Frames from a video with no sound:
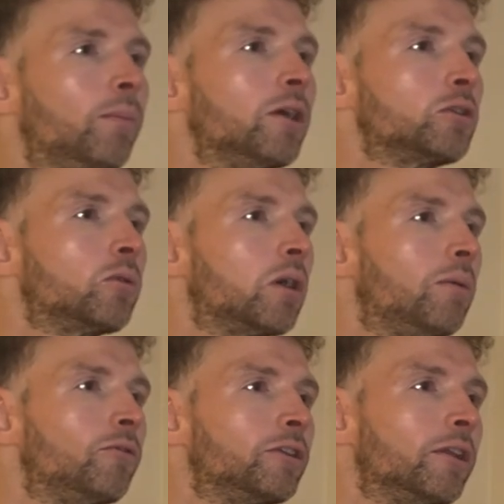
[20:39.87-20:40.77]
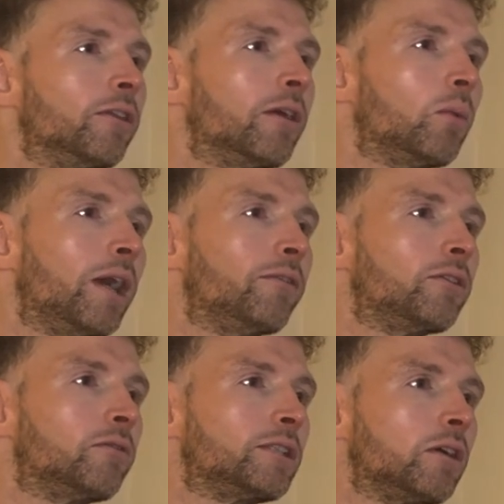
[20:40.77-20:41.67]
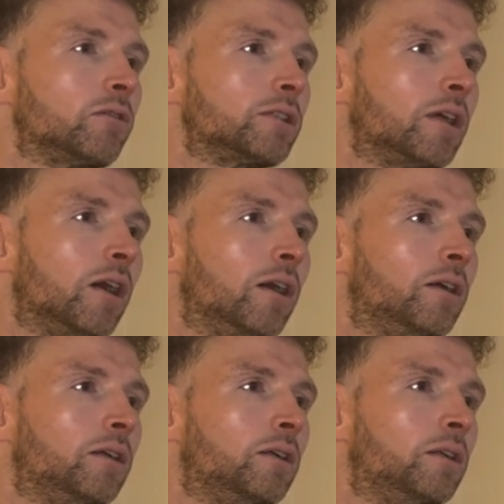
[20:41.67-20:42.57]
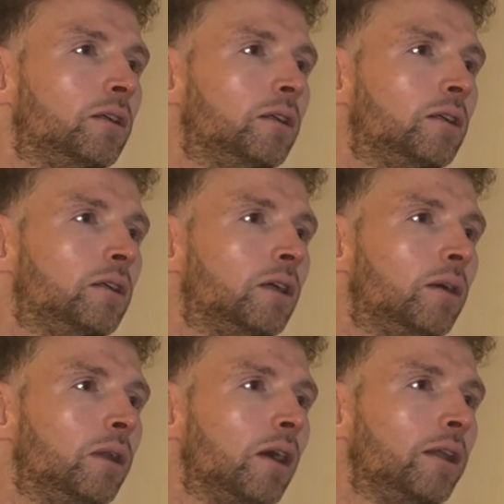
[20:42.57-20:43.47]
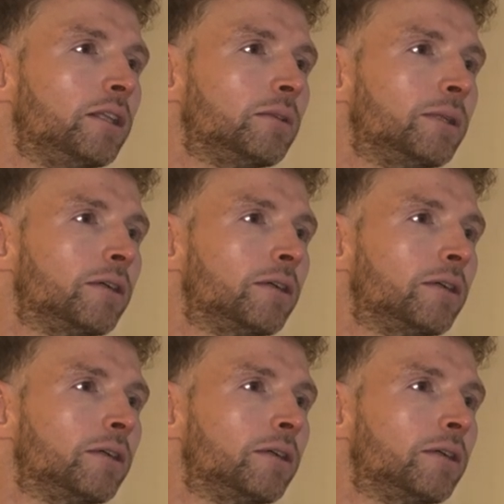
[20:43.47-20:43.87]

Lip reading: much more confident that whatever the results are likely to be